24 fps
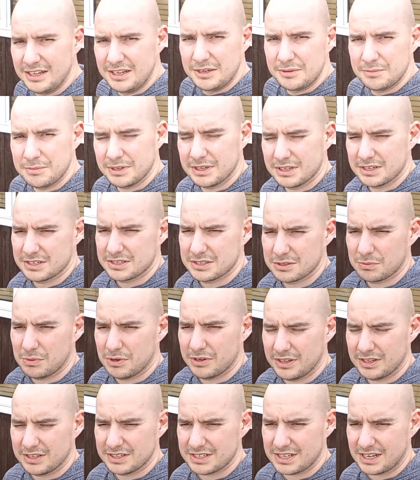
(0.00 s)
because the one
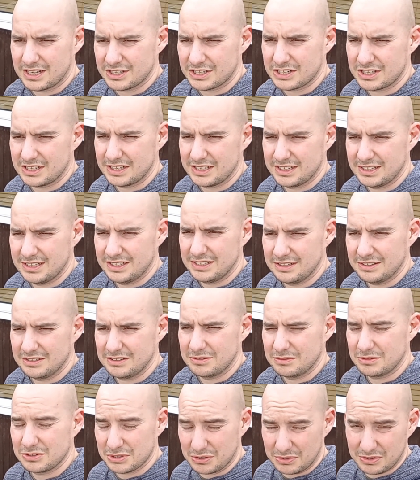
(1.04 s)
that's actually
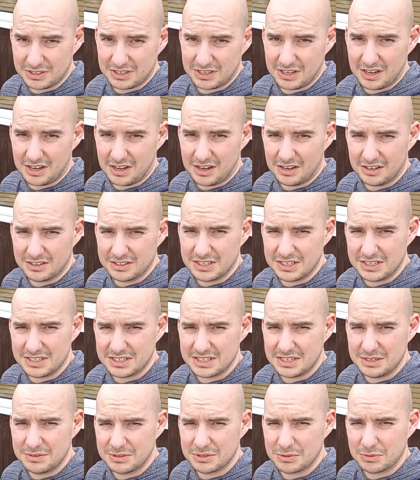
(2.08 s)
was on the car didn't
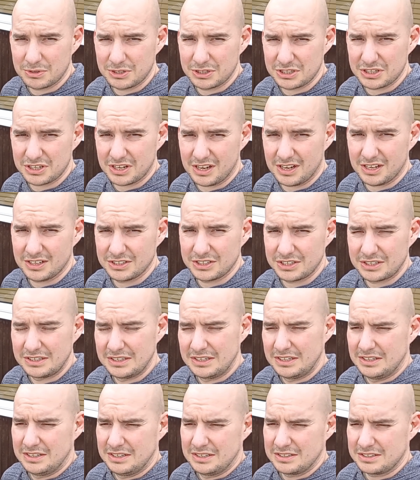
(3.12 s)
seem to want to charge.
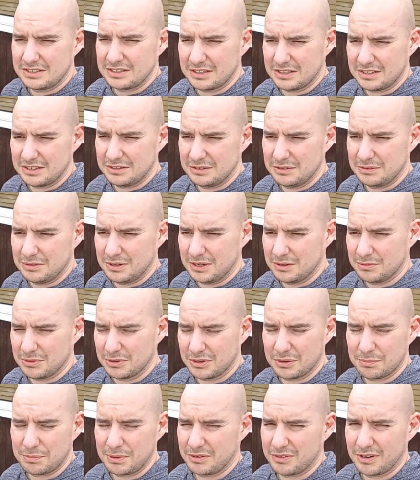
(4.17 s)
So I'm not going
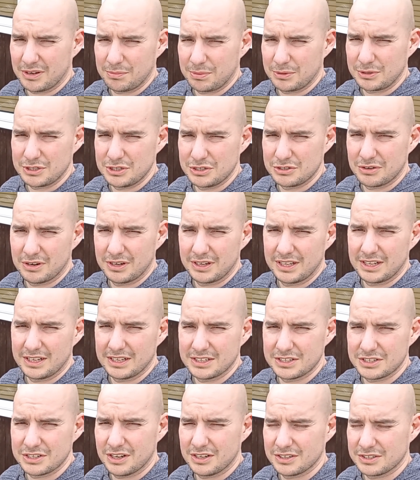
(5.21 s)
to beat around the bush and try and get it
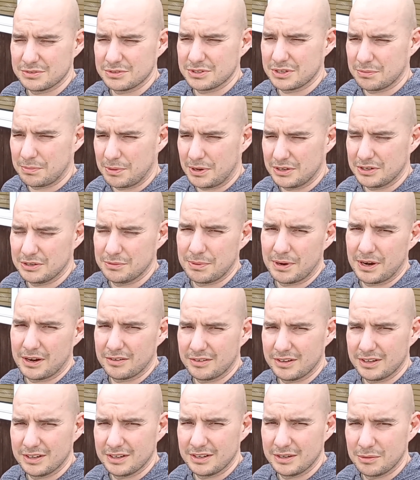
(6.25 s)
to charge. I'm just going to buy a new
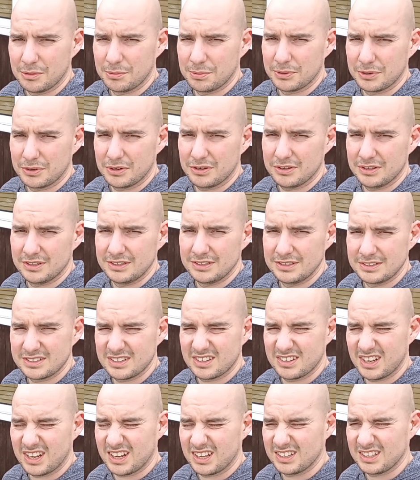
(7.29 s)
battery and then we'll put it on. So
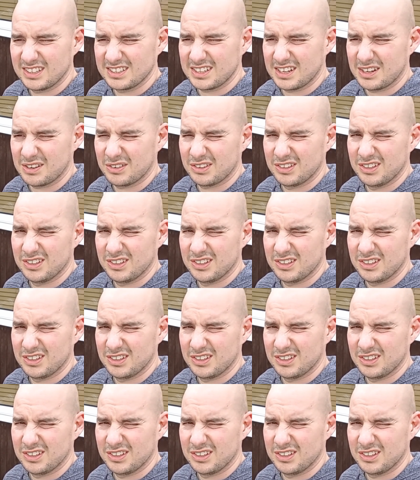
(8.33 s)
yeah, let's get it on.